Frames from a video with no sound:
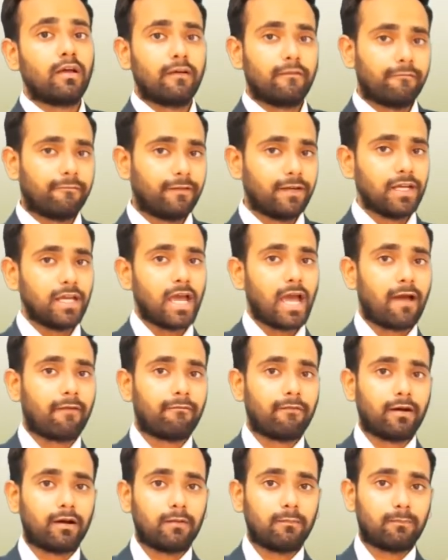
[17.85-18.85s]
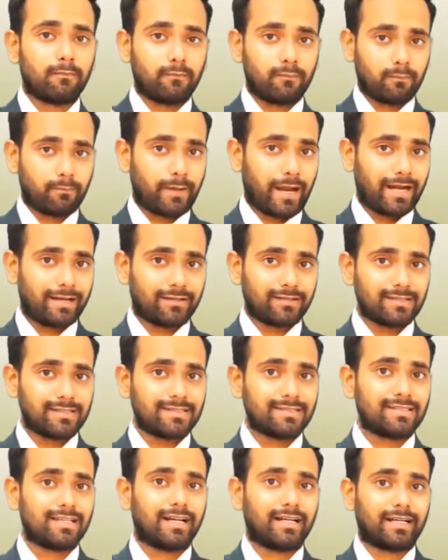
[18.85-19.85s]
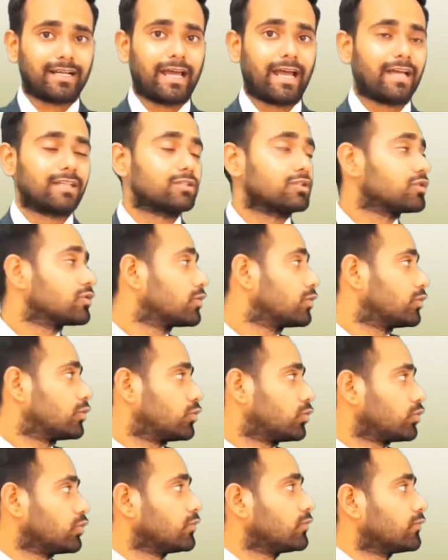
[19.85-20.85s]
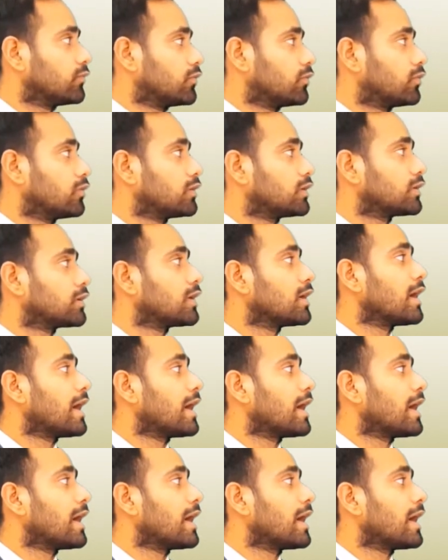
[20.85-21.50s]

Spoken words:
We have a battery is attached 2 volt